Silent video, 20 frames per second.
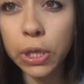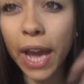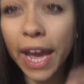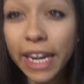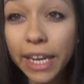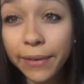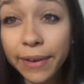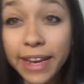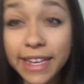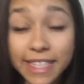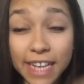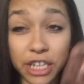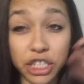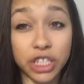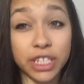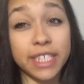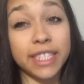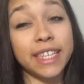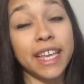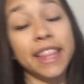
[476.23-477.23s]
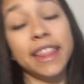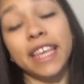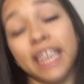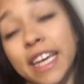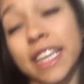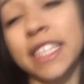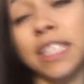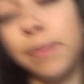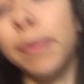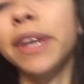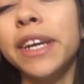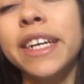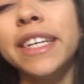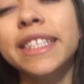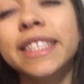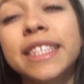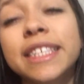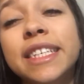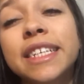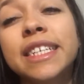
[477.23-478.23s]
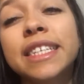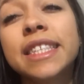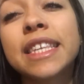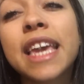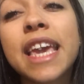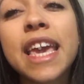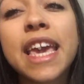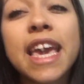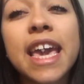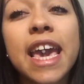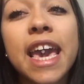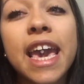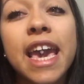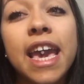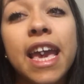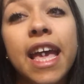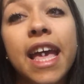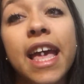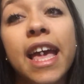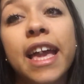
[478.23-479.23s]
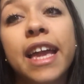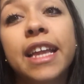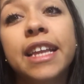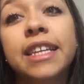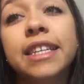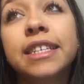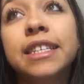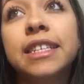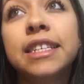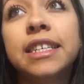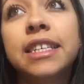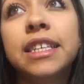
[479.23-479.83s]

So anyways, I just said the experiences and